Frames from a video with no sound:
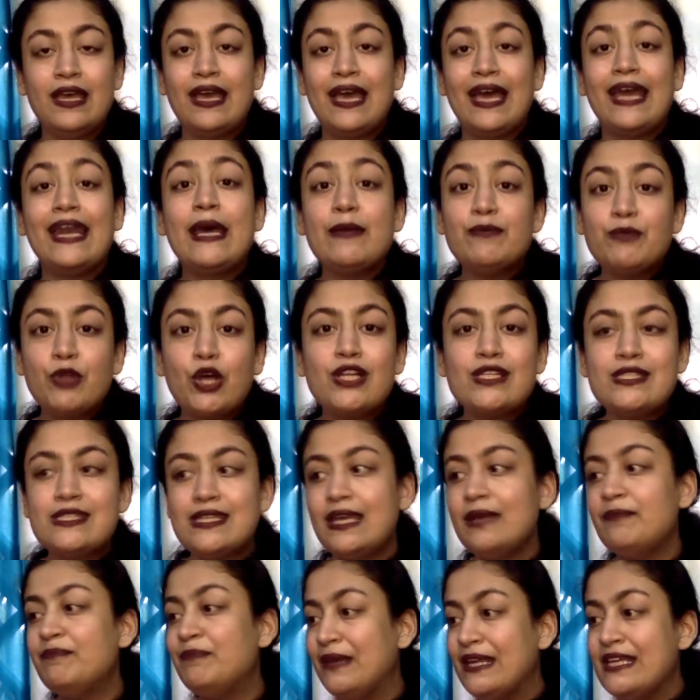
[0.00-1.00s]
And I'm not
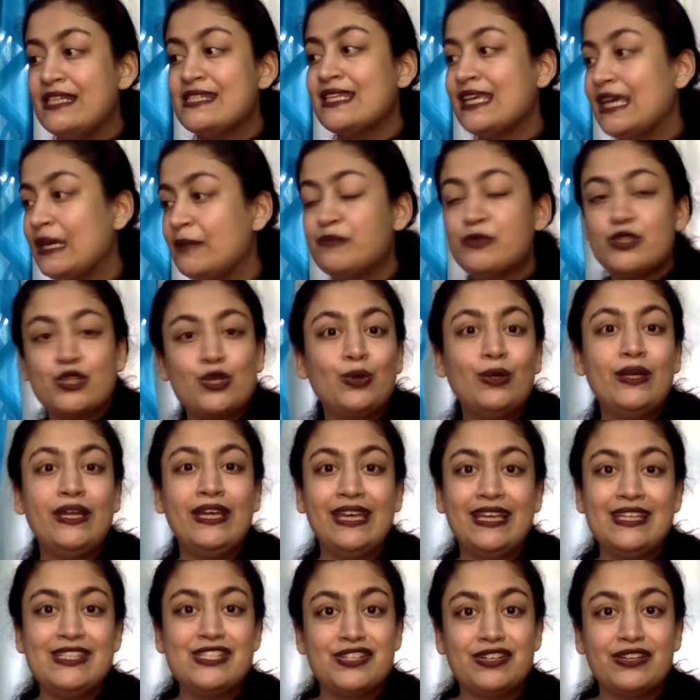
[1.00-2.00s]
saying please keep scrolling
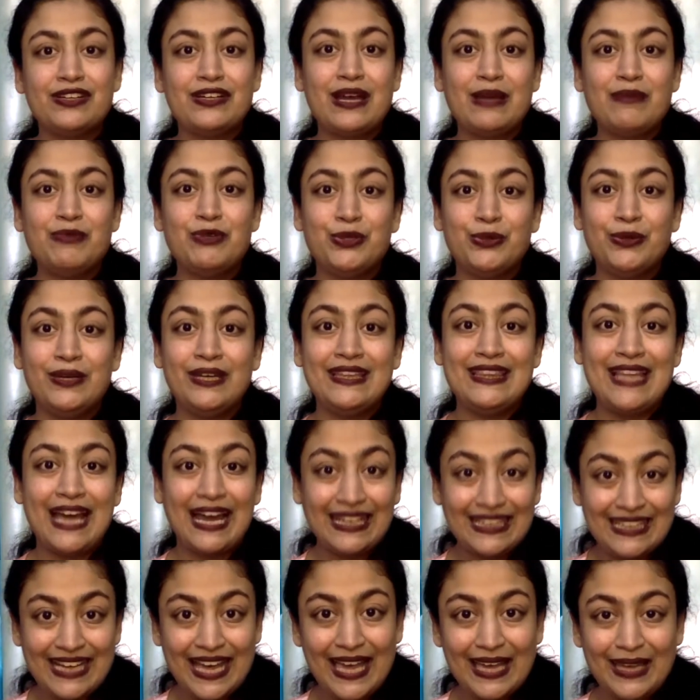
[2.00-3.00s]
Instagram during
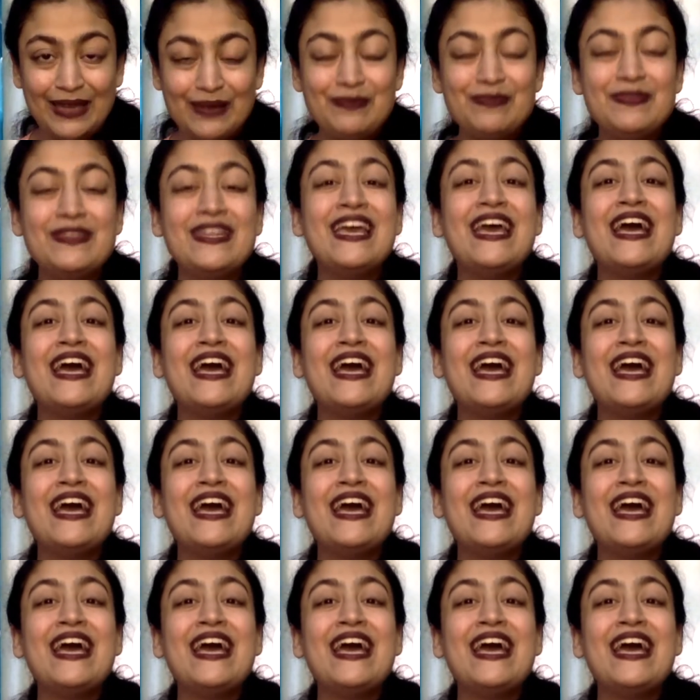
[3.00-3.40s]
that time.